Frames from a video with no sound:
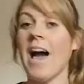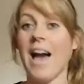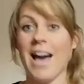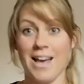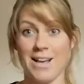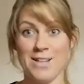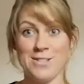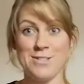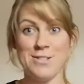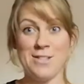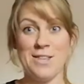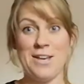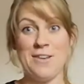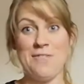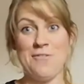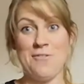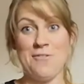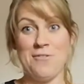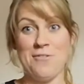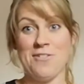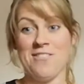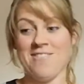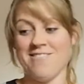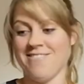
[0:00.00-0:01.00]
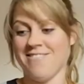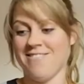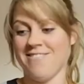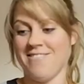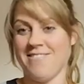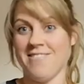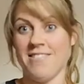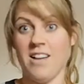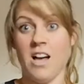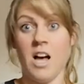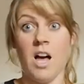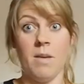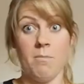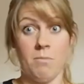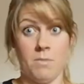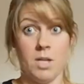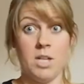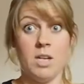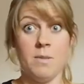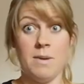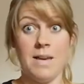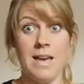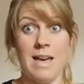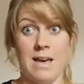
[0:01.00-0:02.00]
and so therefore I'm going
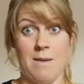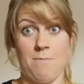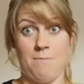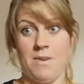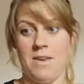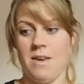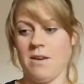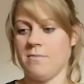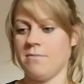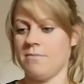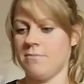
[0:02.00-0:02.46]
to be happier.